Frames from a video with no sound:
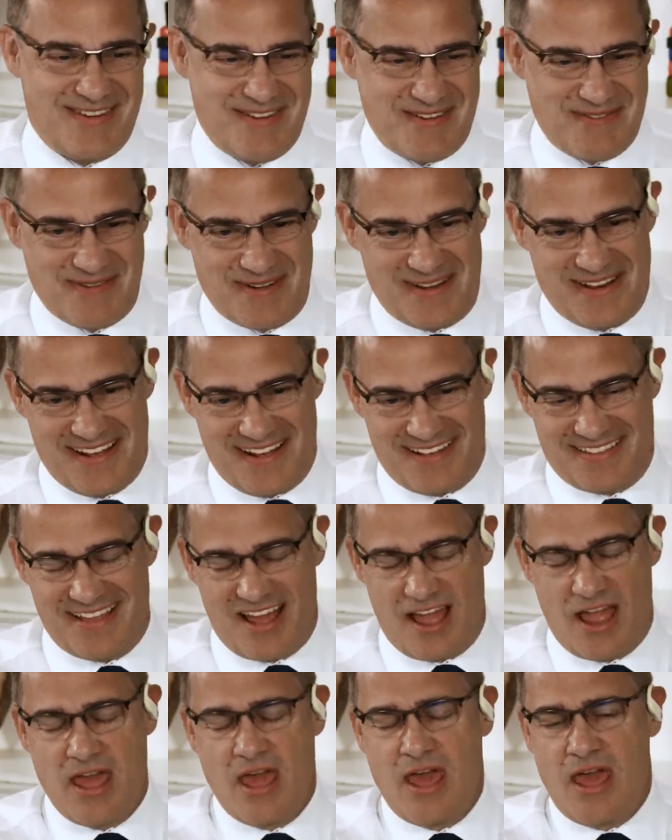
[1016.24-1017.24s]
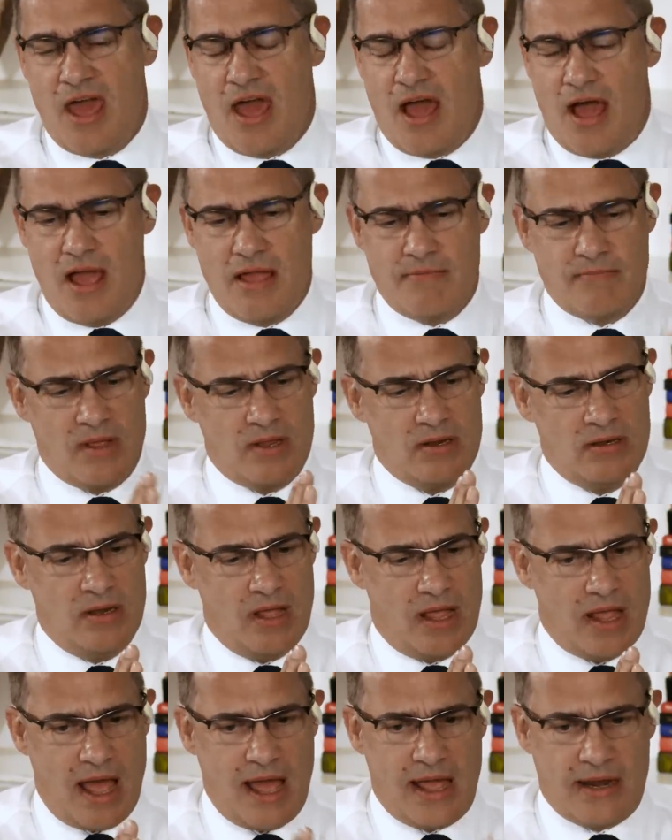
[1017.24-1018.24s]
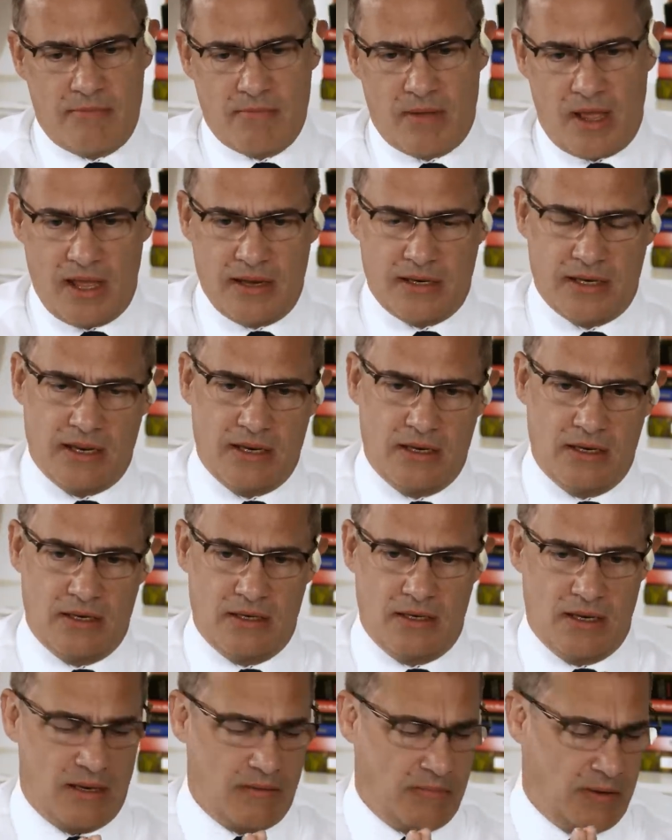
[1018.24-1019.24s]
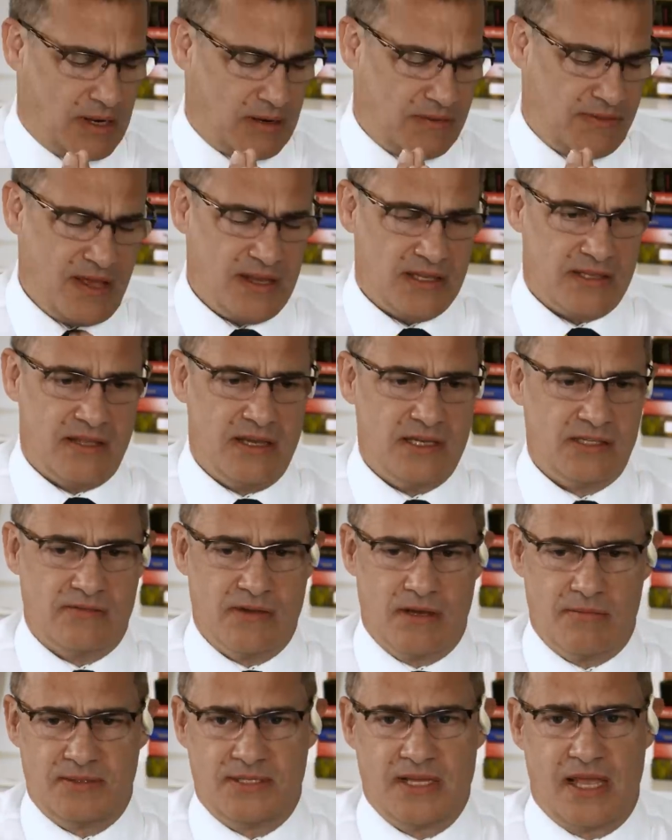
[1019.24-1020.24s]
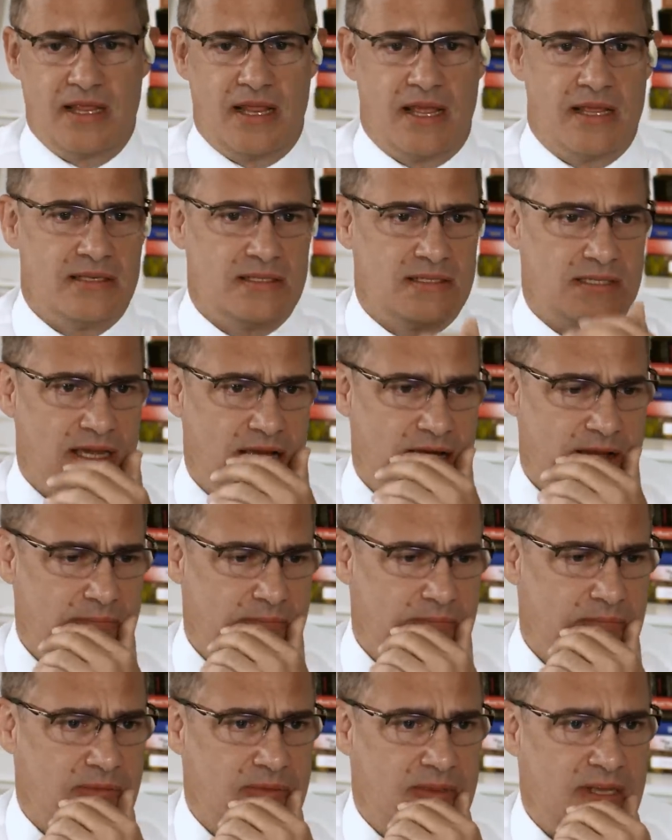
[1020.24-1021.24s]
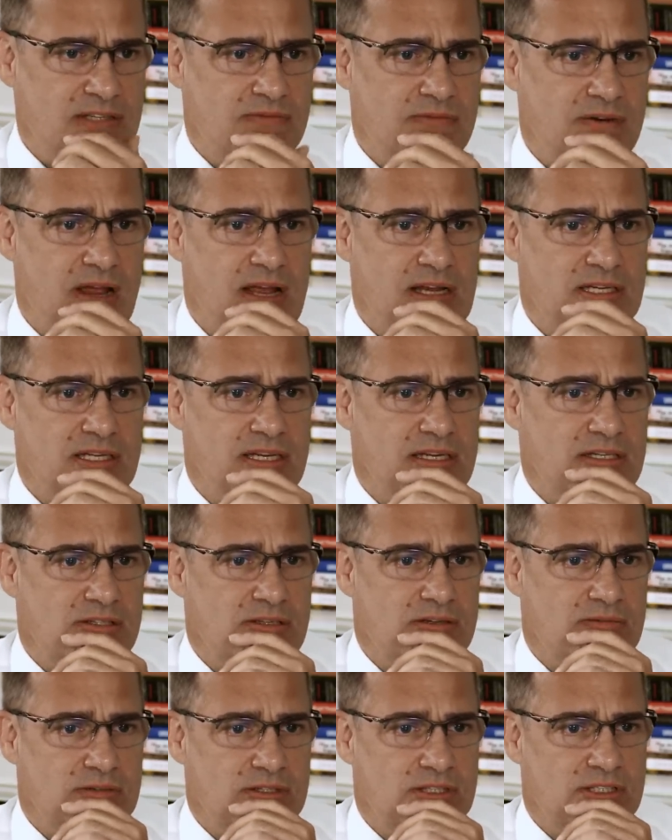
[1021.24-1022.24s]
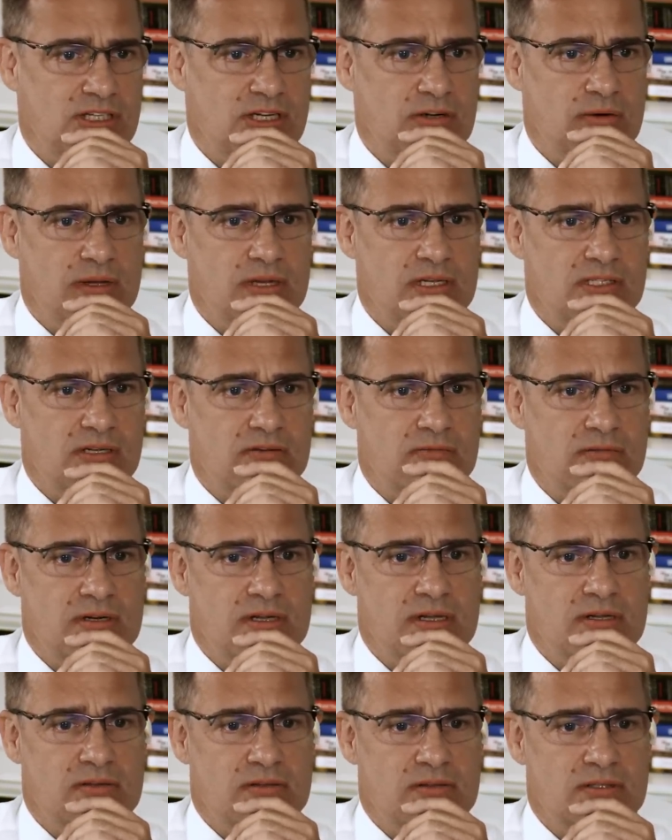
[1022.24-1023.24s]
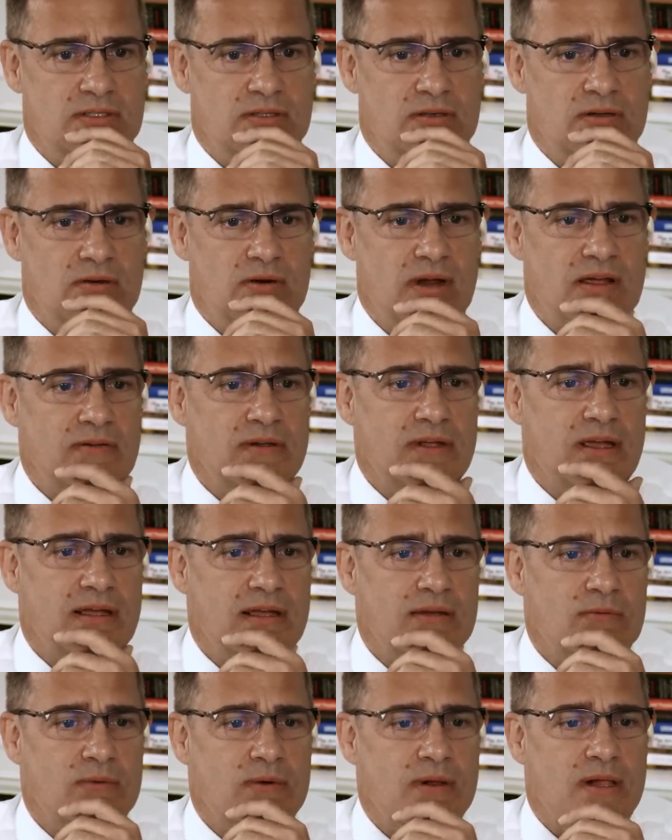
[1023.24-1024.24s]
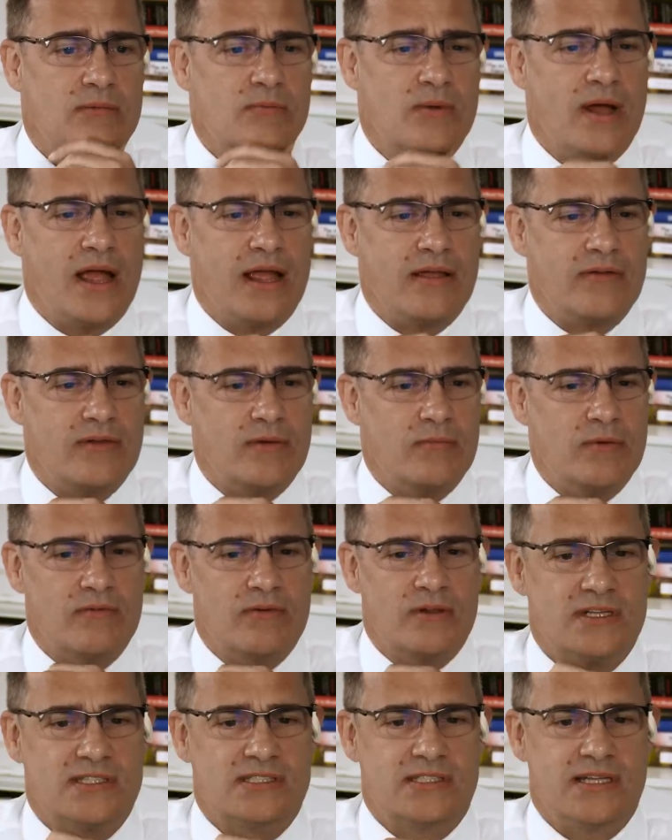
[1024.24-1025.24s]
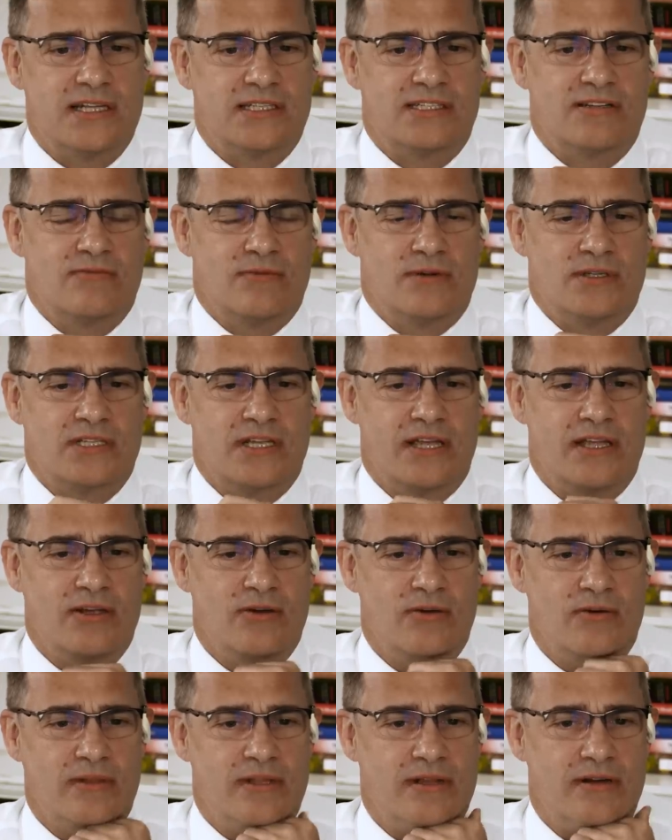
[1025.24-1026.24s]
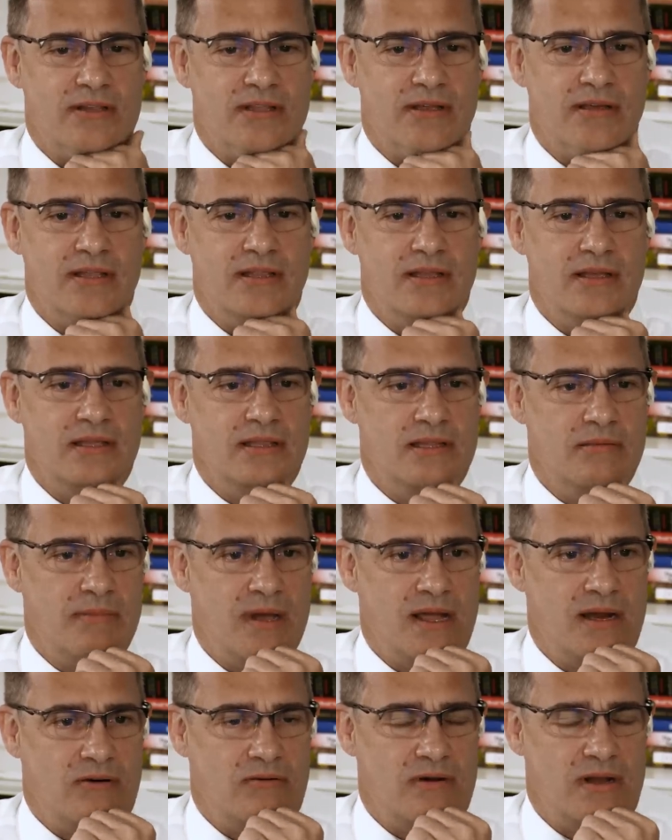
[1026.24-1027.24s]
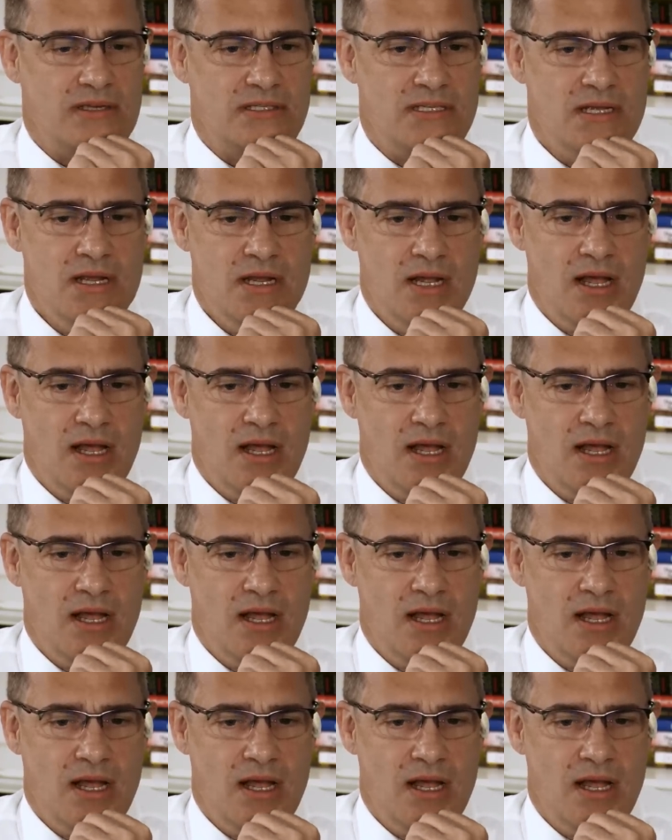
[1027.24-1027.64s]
we yeah. like that. Um, look, Adam, uh, thanks for the update, and um, thanks for actually sort of showing us around or having it. Well, we've sense of what's going on there in the, in the, in the background.